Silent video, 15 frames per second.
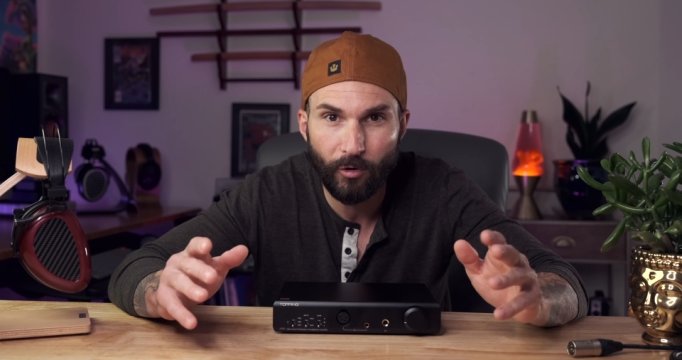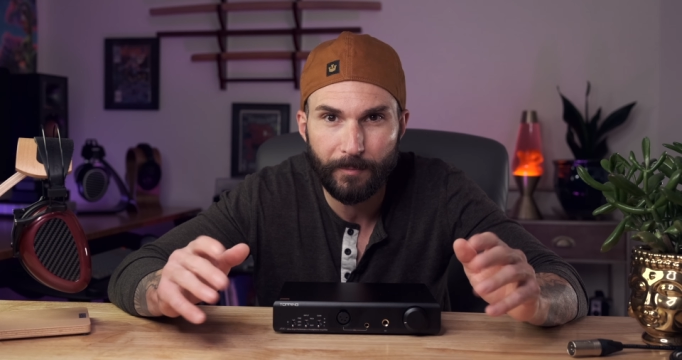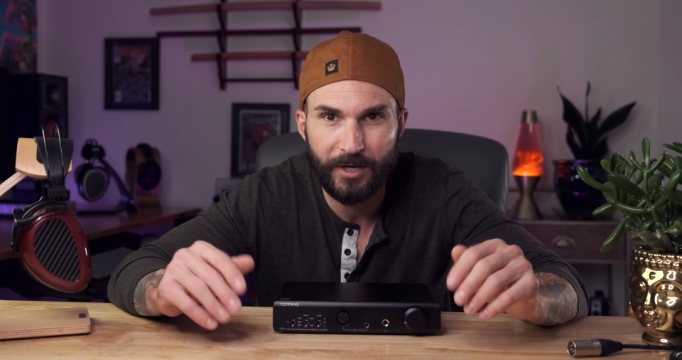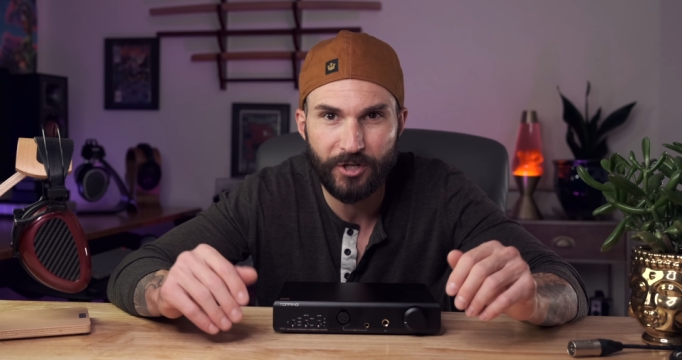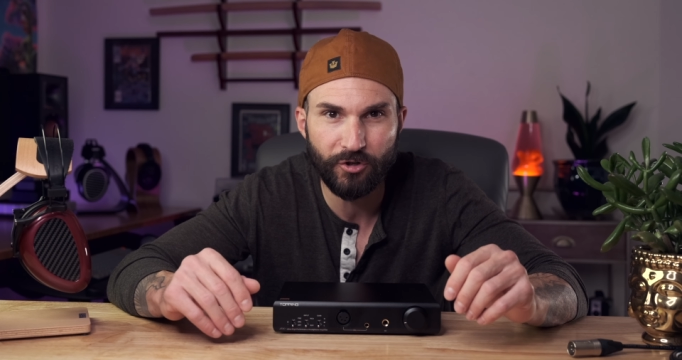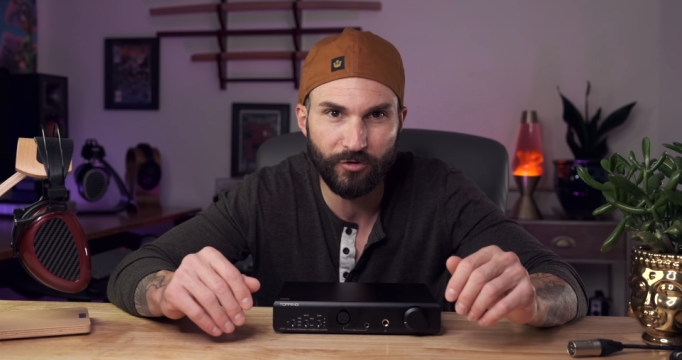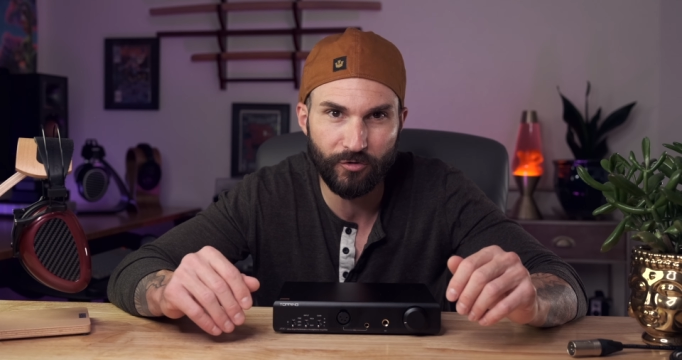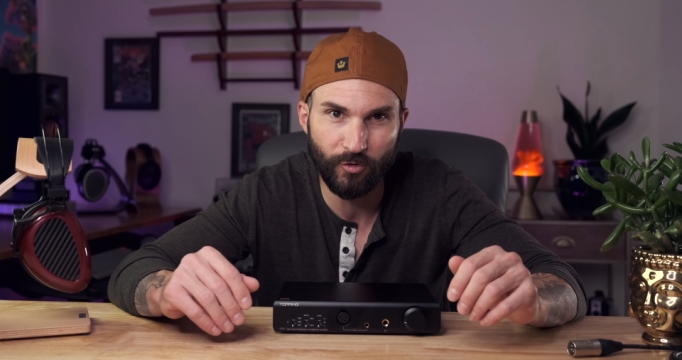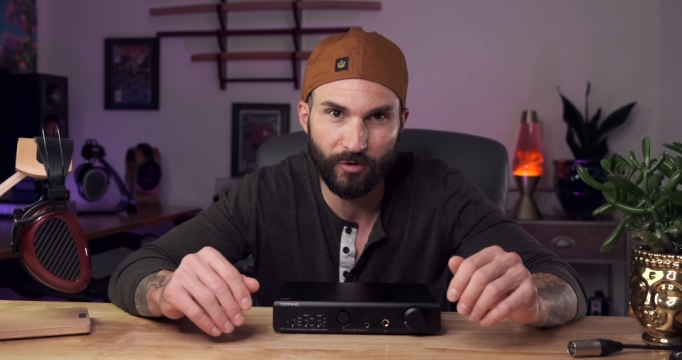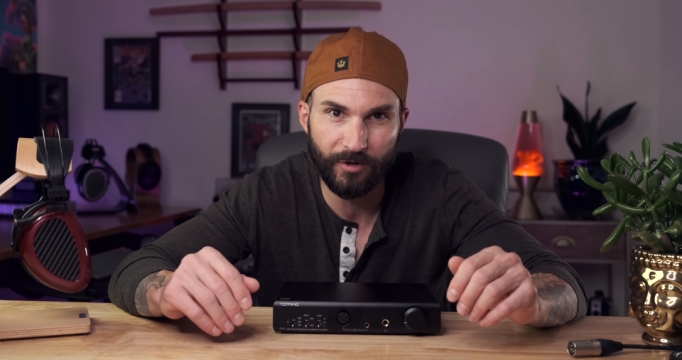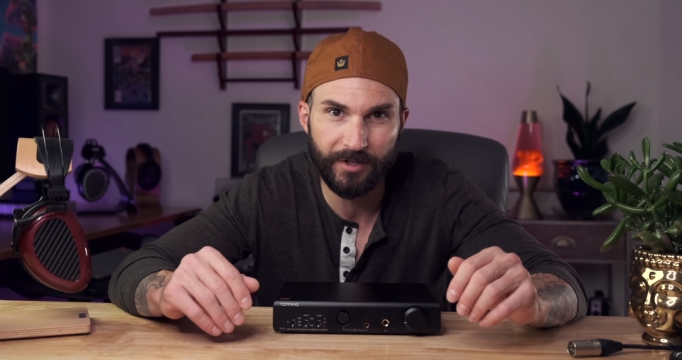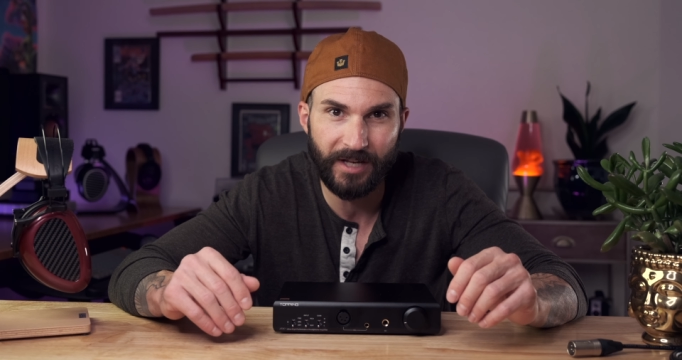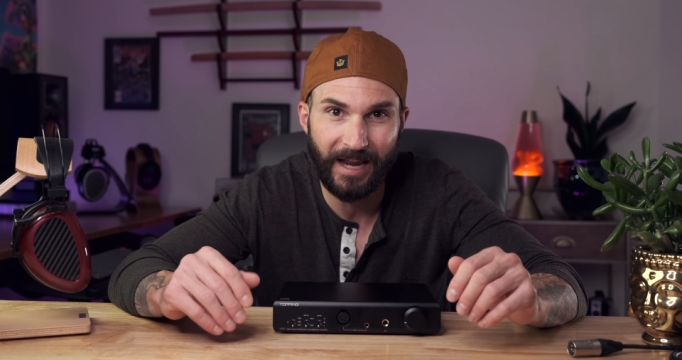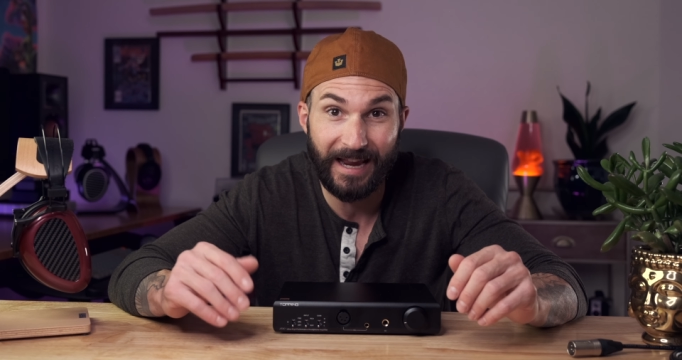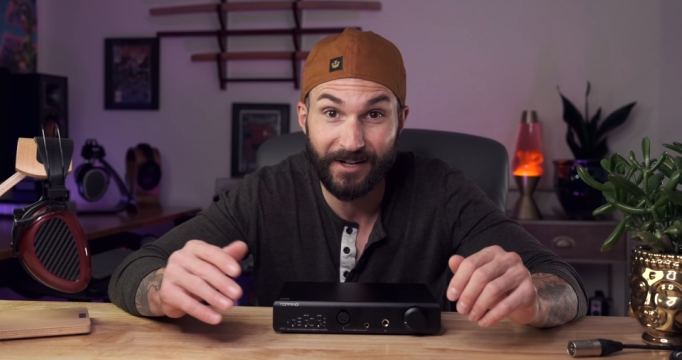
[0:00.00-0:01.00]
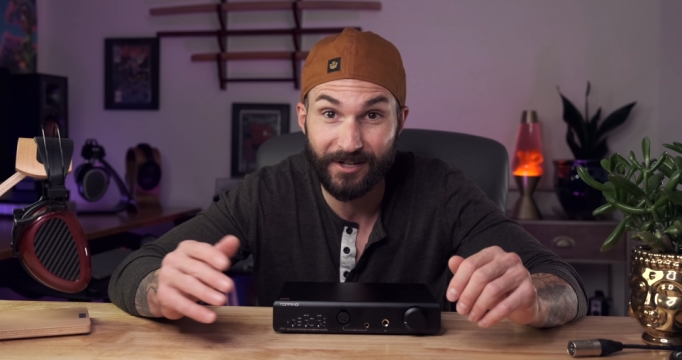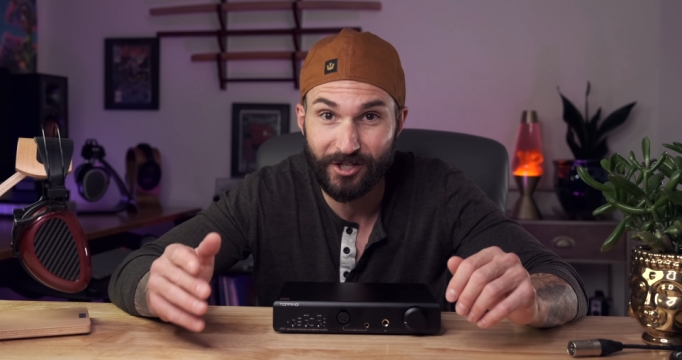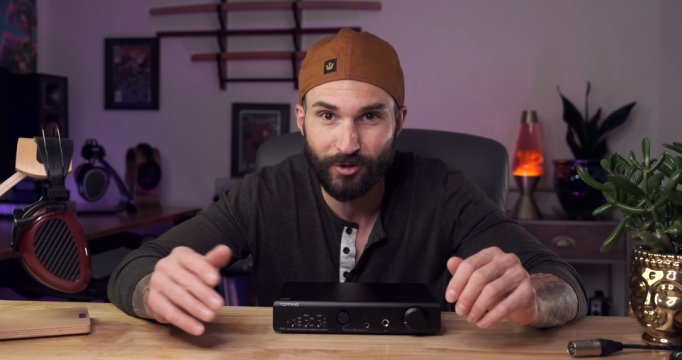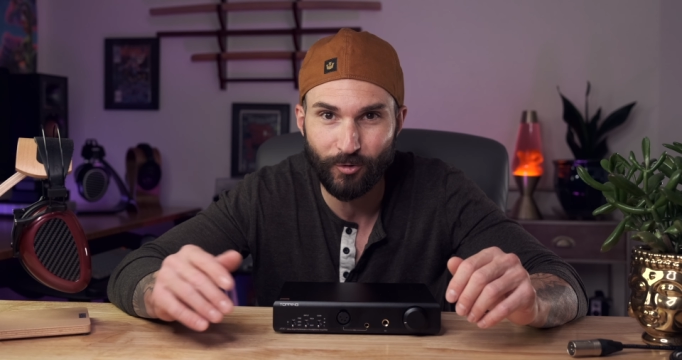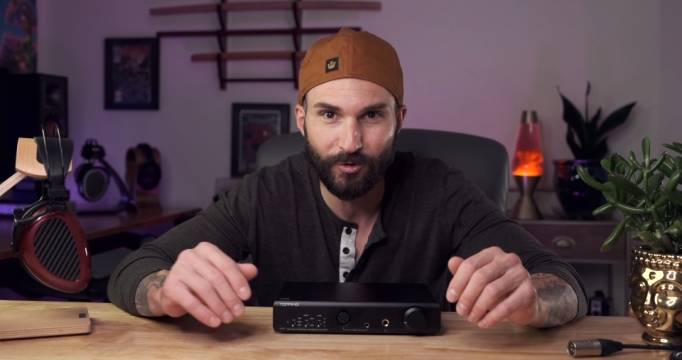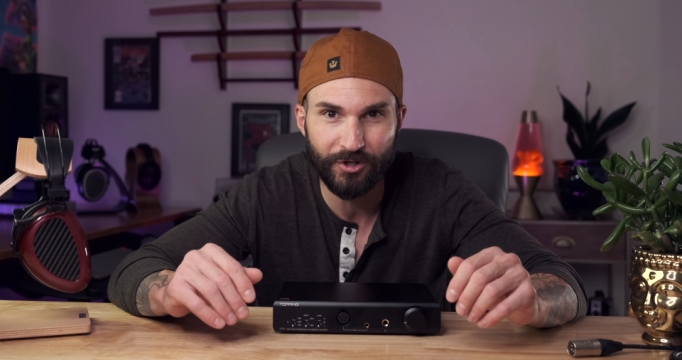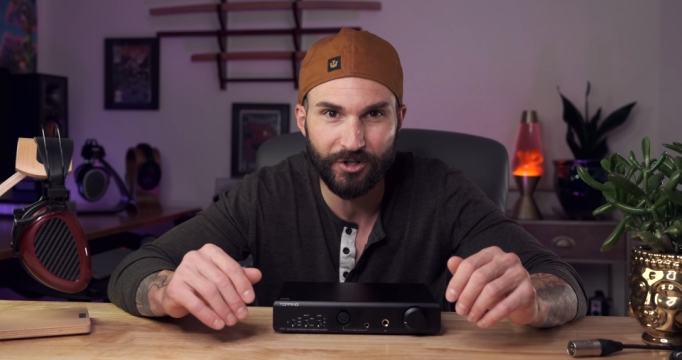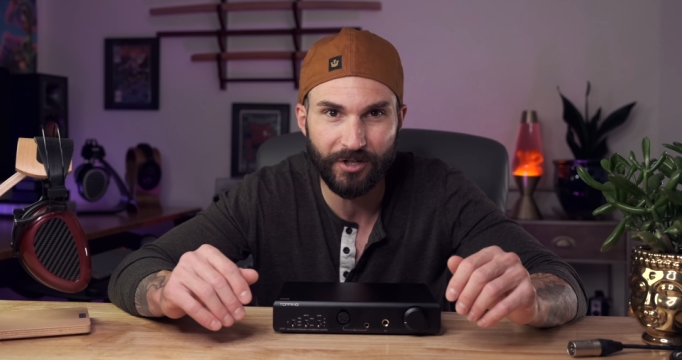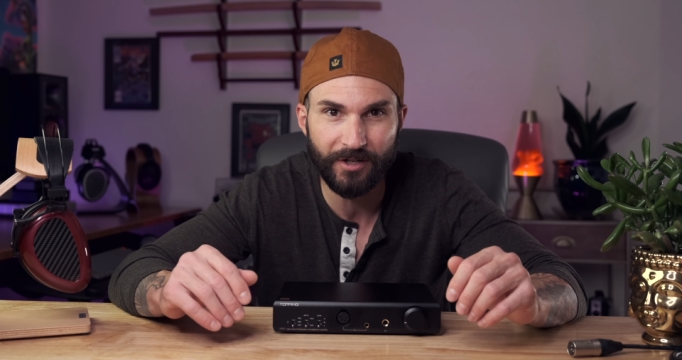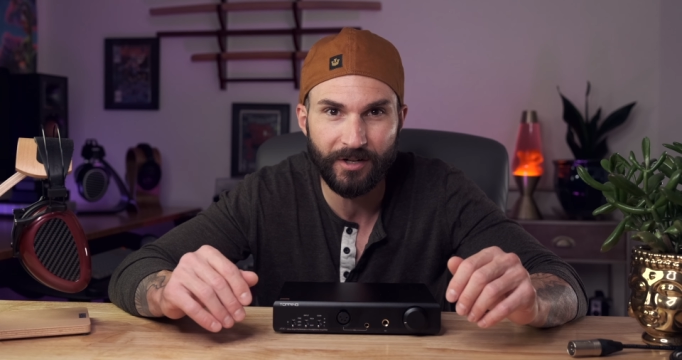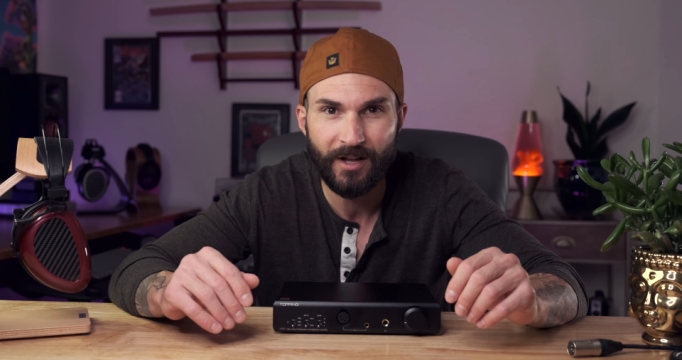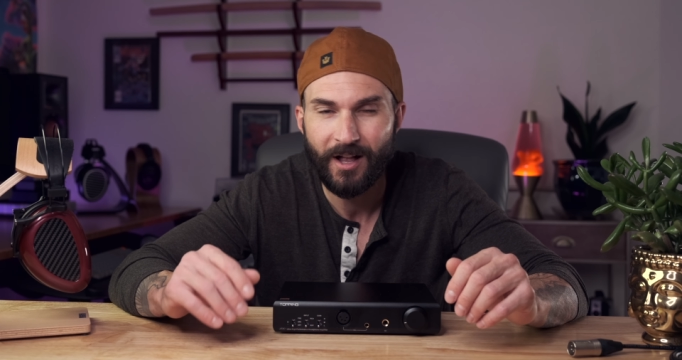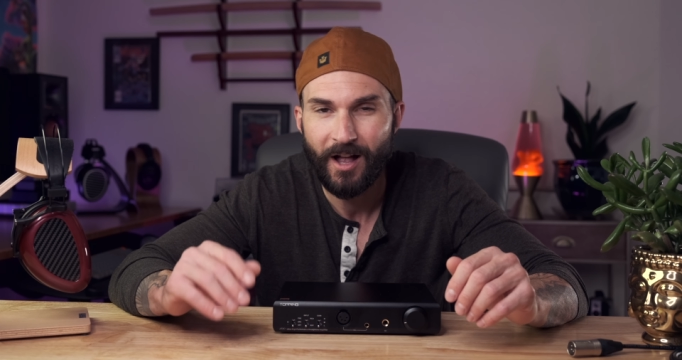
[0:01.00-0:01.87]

measured noise and distortion,